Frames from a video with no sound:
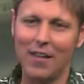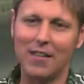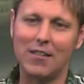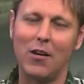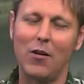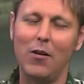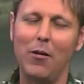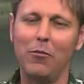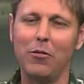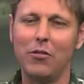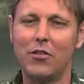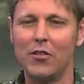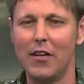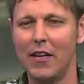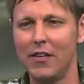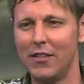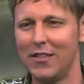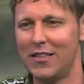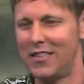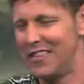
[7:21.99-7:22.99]
So it was
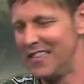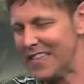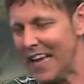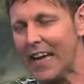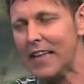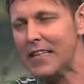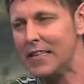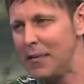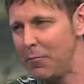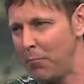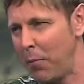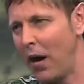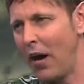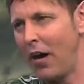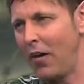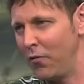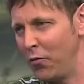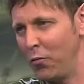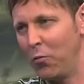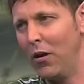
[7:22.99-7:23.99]
such a sexy
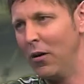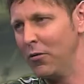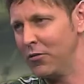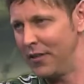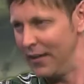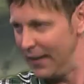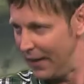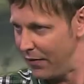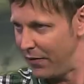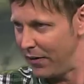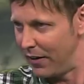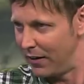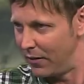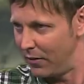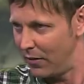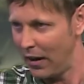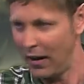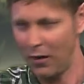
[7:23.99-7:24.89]
part of the world to live in.